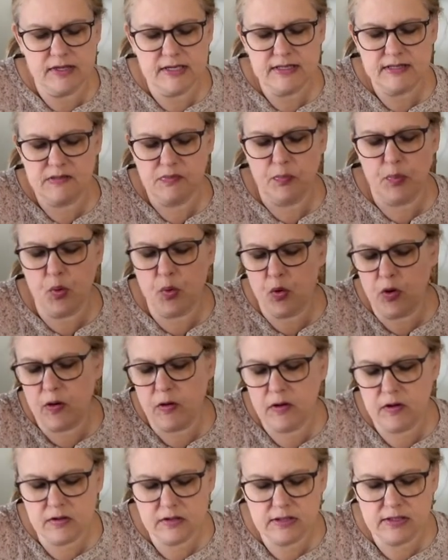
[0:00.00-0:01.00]
This
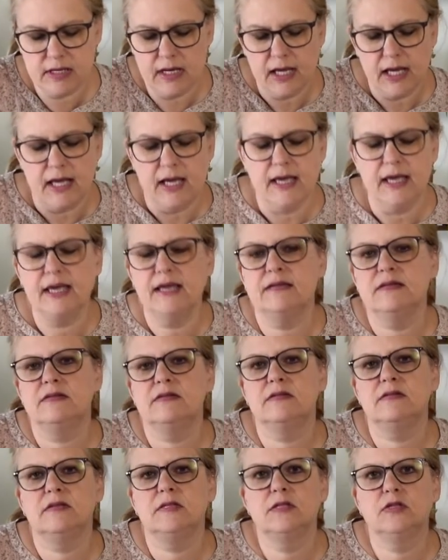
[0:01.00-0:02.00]
board is
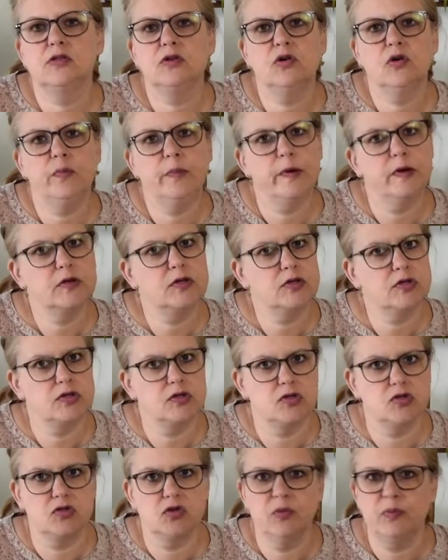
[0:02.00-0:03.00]
super,
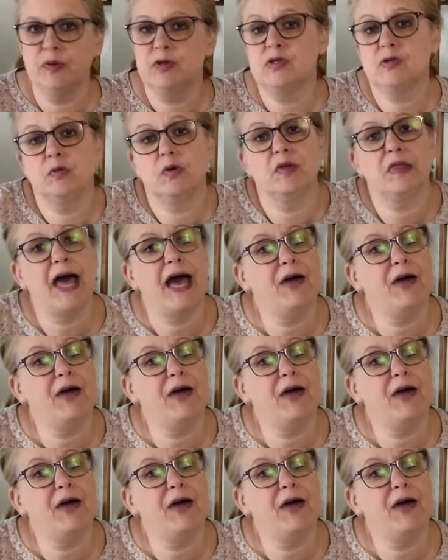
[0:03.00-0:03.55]
super smooth.